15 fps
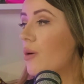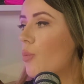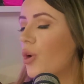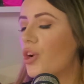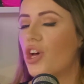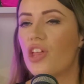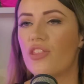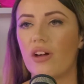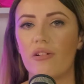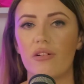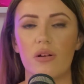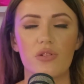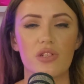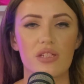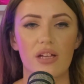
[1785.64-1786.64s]
one other, and
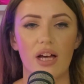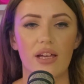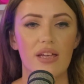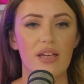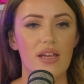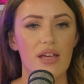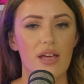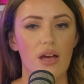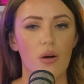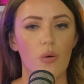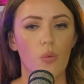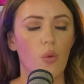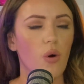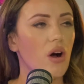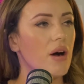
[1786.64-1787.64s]
I was just like,
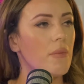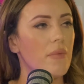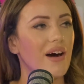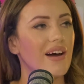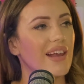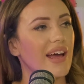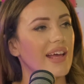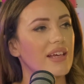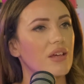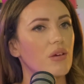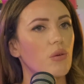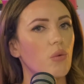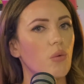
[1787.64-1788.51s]
what am I like?